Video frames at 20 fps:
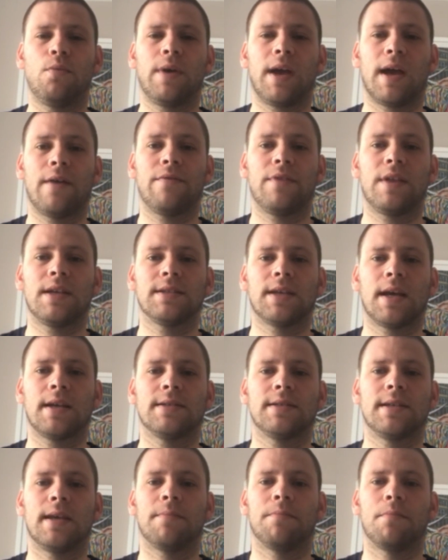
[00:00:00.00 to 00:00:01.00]
we have the
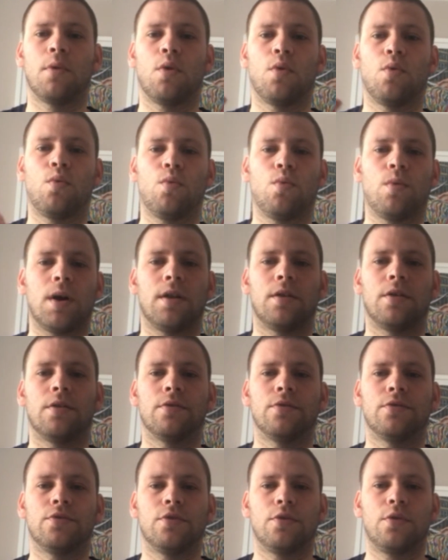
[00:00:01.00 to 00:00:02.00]
exact same, 1,
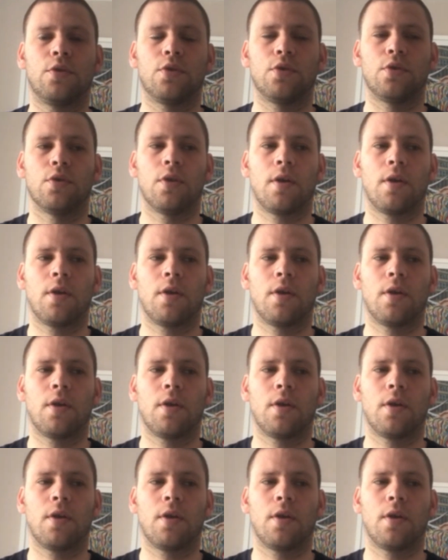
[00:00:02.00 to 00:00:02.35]
2.